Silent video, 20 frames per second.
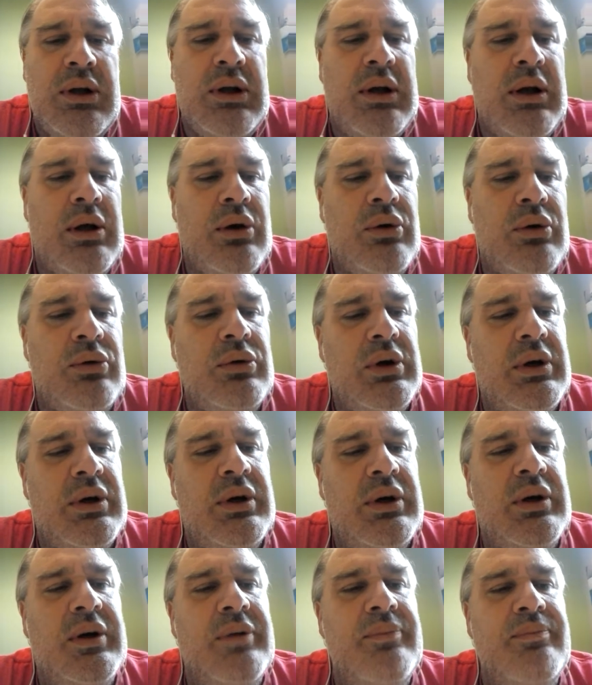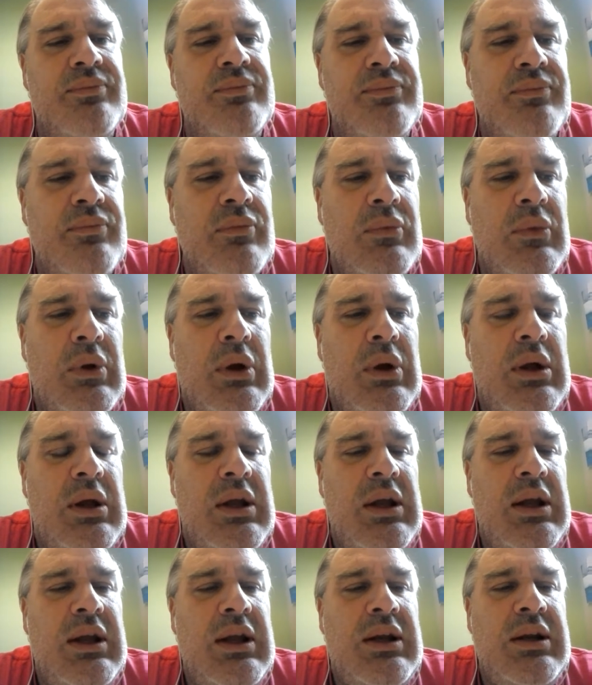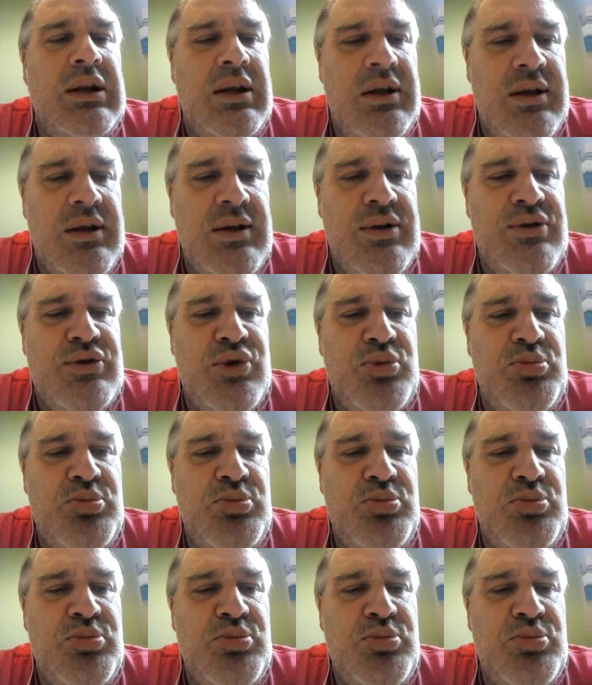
Now, um, it is